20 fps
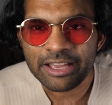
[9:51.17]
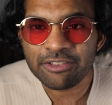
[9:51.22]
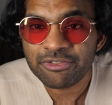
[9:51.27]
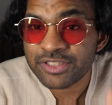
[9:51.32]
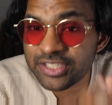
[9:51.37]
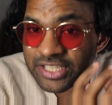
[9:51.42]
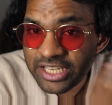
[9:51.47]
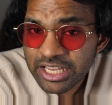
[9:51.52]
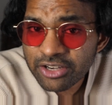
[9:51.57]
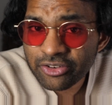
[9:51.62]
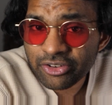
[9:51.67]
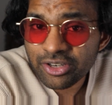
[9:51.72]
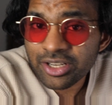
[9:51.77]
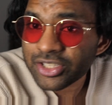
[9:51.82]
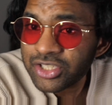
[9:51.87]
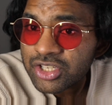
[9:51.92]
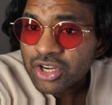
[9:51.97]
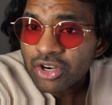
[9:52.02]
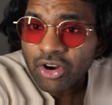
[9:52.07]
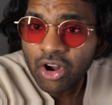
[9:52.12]
If
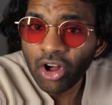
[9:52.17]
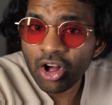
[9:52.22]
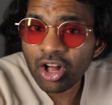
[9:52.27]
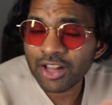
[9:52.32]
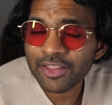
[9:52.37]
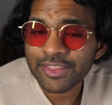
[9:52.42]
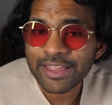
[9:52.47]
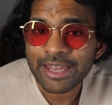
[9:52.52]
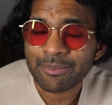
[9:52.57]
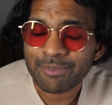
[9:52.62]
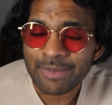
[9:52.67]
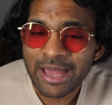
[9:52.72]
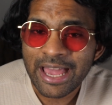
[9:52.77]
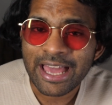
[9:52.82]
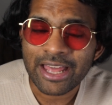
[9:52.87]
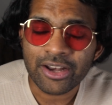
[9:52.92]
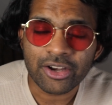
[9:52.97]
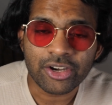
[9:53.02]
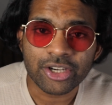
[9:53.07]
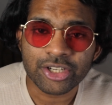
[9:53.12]
secrets are all that
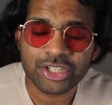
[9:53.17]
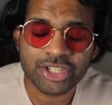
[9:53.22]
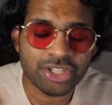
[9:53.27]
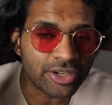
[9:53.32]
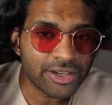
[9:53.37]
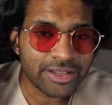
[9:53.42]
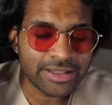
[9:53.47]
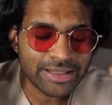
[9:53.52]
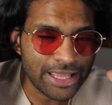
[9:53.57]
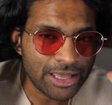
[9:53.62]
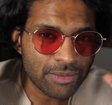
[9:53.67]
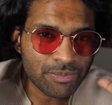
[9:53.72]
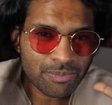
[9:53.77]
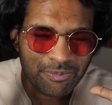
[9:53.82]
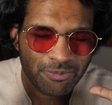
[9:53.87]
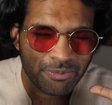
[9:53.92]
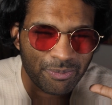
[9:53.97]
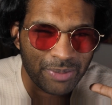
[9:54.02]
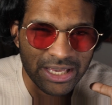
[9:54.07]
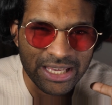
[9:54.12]
mattered, shouldn't
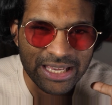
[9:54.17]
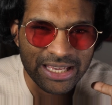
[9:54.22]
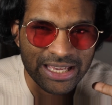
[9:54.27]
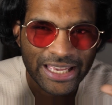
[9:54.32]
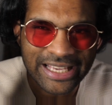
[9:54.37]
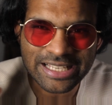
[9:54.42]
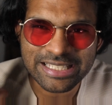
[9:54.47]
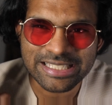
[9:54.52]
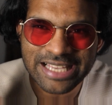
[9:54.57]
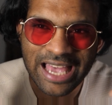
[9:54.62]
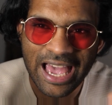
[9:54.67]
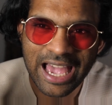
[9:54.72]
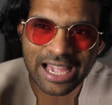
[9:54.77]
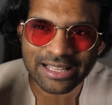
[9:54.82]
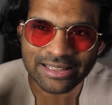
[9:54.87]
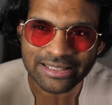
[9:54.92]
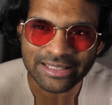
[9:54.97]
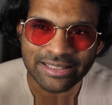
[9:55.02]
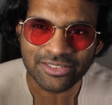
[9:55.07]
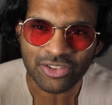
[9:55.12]
they be
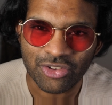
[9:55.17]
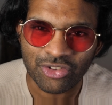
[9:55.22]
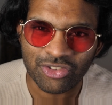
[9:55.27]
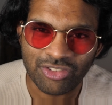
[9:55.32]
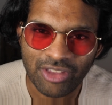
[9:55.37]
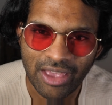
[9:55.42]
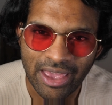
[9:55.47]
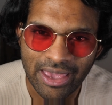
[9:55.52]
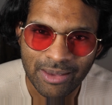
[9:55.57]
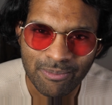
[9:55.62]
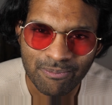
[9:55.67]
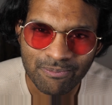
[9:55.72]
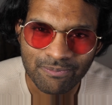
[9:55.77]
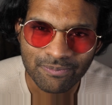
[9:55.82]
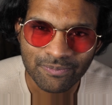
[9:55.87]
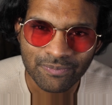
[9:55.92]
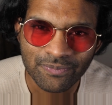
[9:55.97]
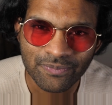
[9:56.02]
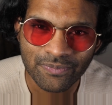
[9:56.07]
exactly the same?